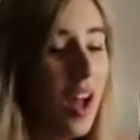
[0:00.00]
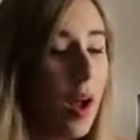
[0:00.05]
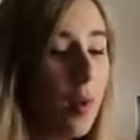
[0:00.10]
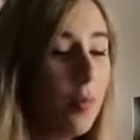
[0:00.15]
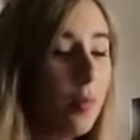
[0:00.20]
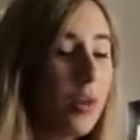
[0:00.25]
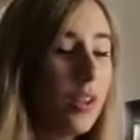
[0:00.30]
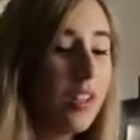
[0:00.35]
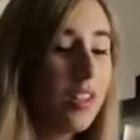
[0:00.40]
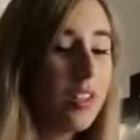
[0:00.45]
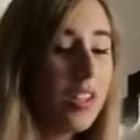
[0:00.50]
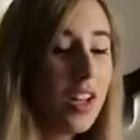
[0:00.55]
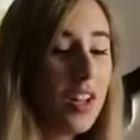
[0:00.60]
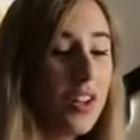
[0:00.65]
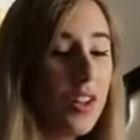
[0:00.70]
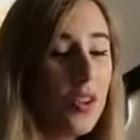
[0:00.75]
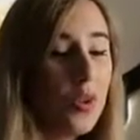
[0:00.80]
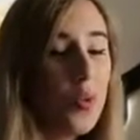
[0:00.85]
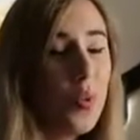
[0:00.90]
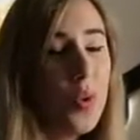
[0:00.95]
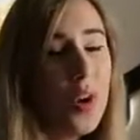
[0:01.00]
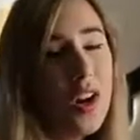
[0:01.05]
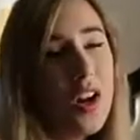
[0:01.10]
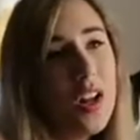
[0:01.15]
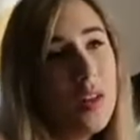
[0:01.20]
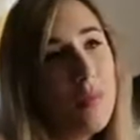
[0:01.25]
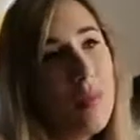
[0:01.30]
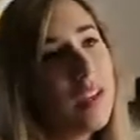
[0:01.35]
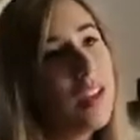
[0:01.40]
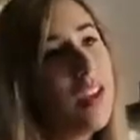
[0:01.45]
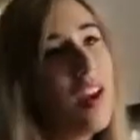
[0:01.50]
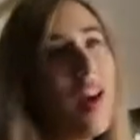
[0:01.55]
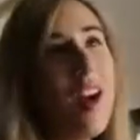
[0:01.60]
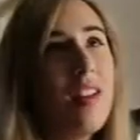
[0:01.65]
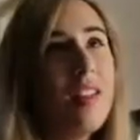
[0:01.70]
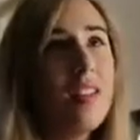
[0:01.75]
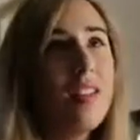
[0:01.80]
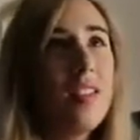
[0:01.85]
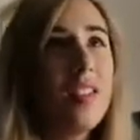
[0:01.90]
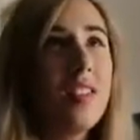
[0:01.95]
I'm gonna tell the world, make you
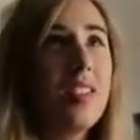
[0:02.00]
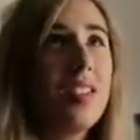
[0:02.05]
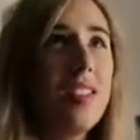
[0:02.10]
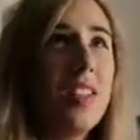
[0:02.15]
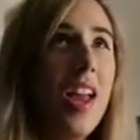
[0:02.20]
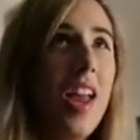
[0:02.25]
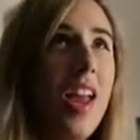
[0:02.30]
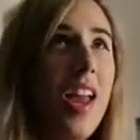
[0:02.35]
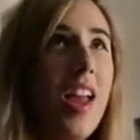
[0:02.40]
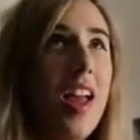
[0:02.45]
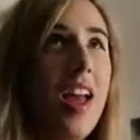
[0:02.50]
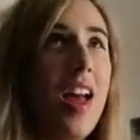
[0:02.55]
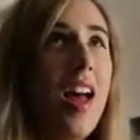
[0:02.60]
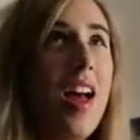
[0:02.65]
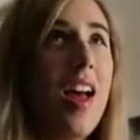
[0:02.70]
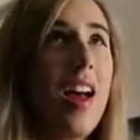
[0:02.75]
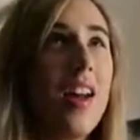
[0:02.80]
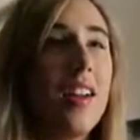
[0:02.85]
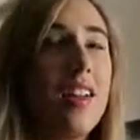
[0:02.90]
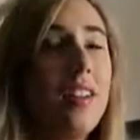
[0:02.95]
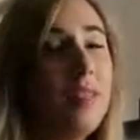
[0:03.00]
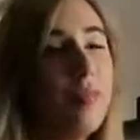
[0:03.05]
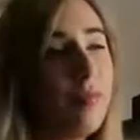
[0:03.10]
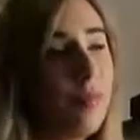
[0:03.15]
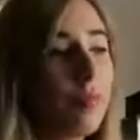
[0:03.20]
understand.